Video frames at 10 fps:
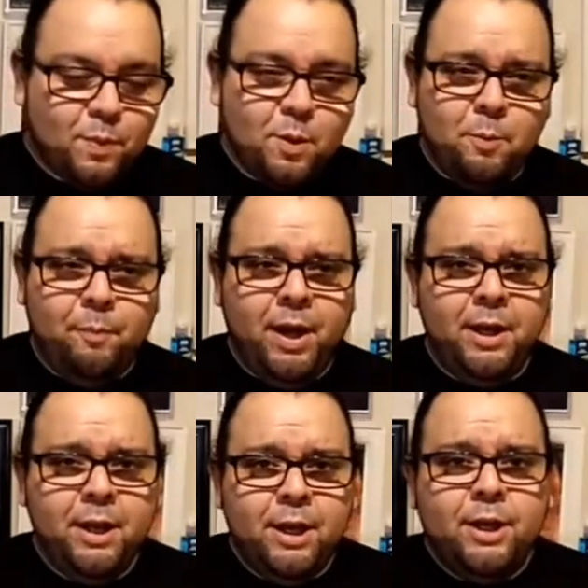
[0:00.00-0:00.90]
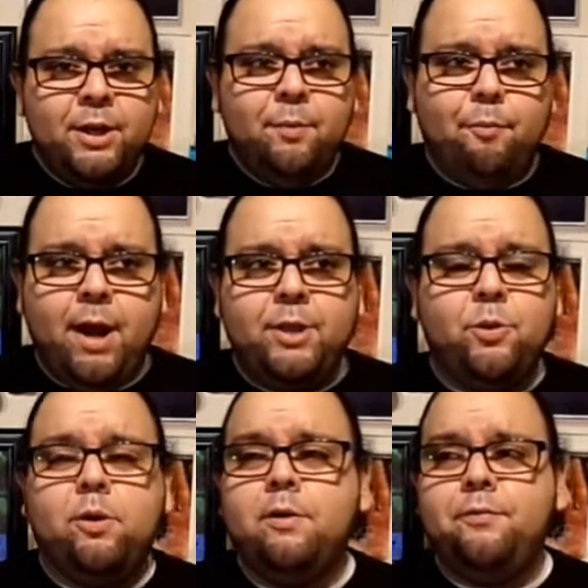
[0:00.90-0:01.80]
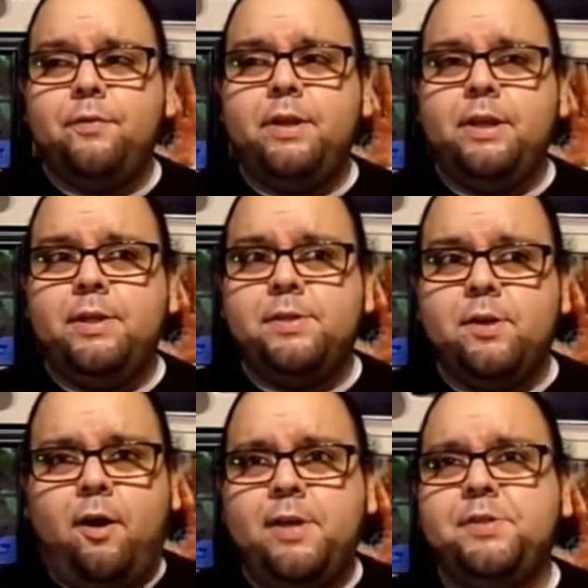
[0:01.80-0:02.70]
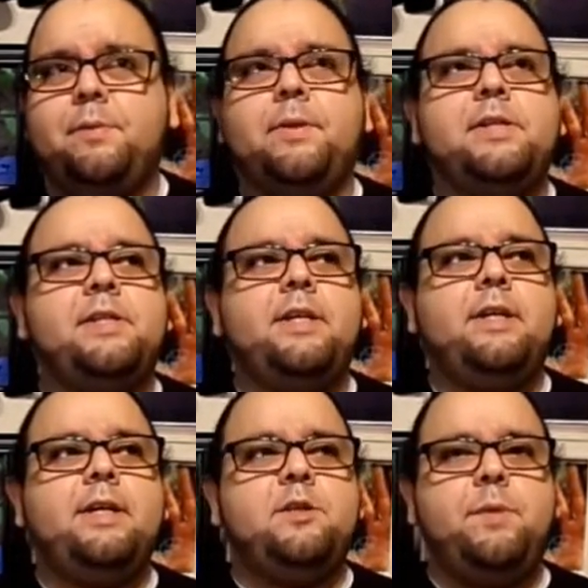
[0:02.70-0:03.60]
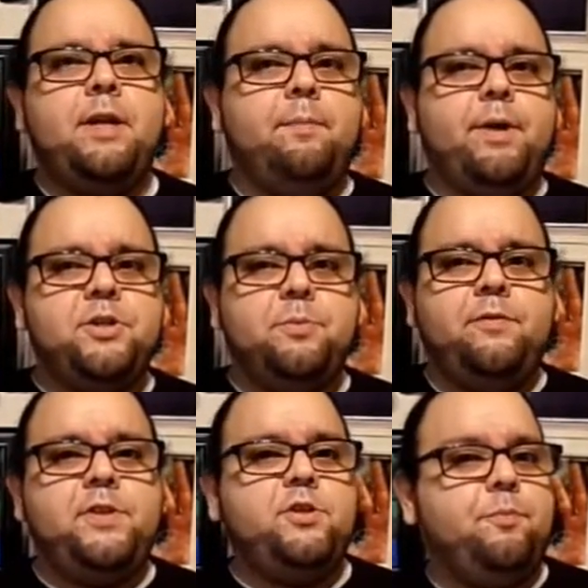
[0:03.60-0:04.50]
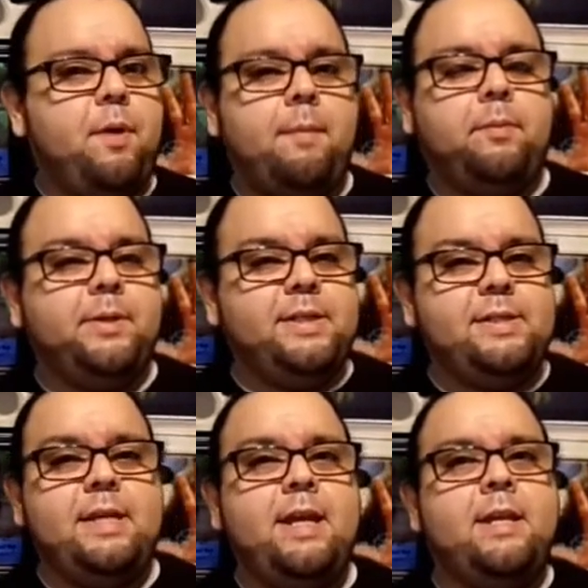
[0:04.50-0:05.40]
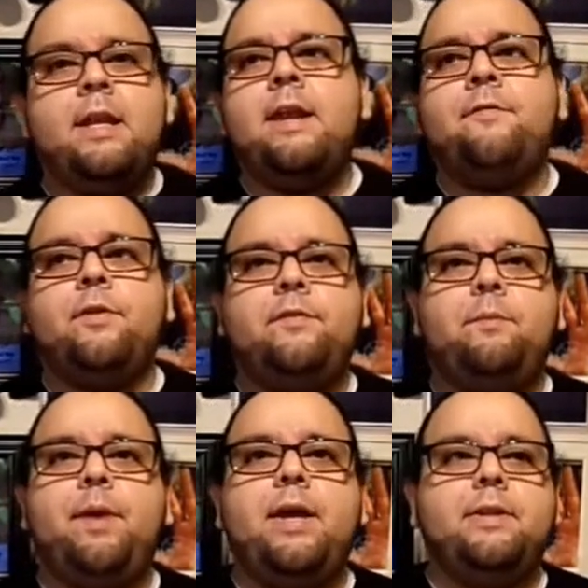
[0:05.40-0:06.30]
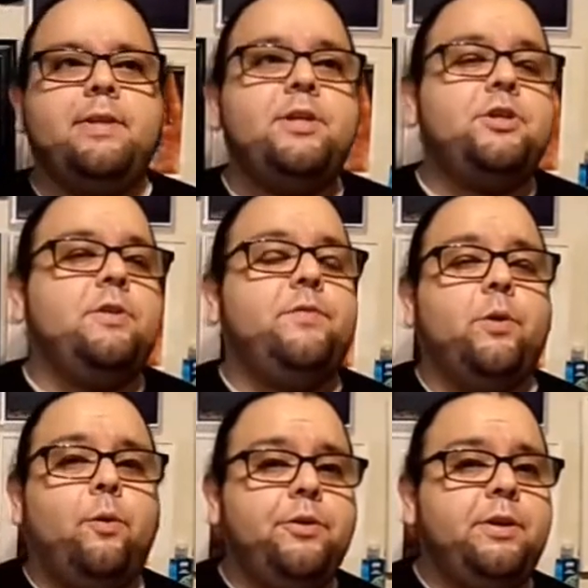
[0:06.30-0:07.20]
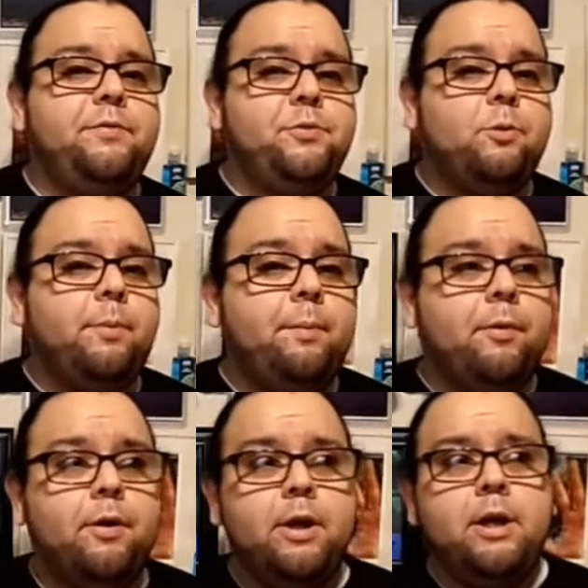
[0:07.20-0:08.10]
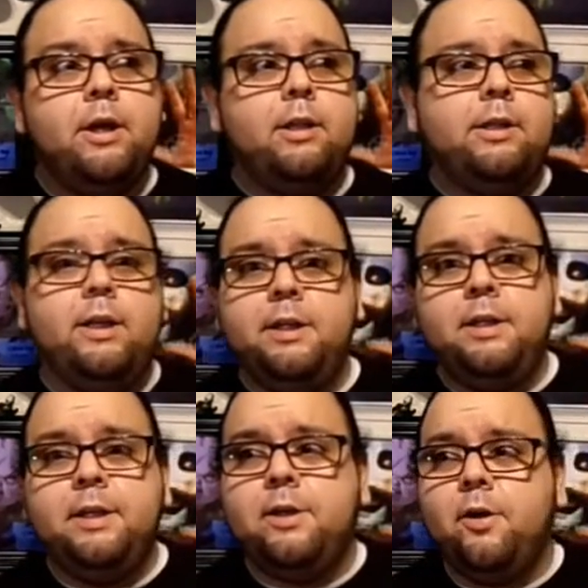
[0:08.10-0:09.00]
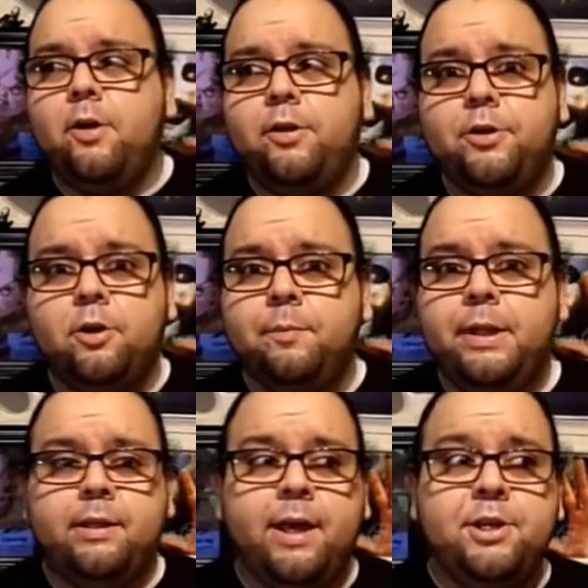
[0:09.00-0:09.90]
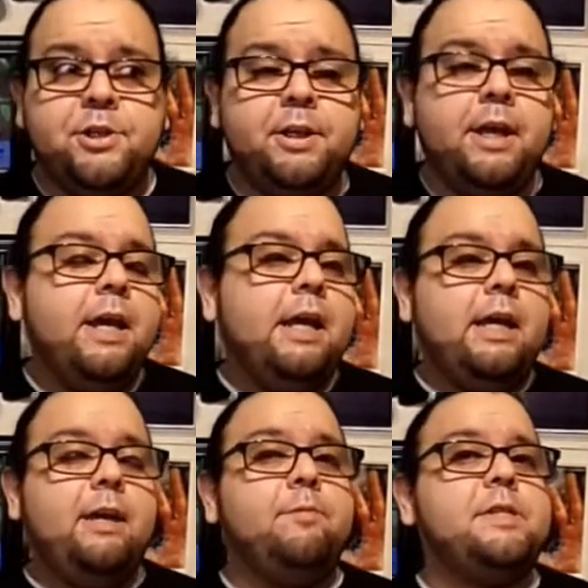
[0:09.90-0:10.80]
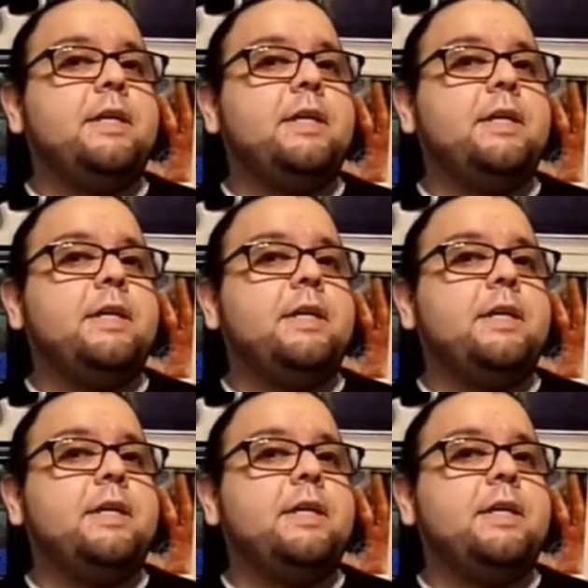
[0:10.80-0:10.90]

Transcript: But Brad Dourif is awesome. Let's see. He's been in a bunch of movies you've probably seen and never even paid attention. If you're old enough to remember a little ditty called Urban Legend, he was the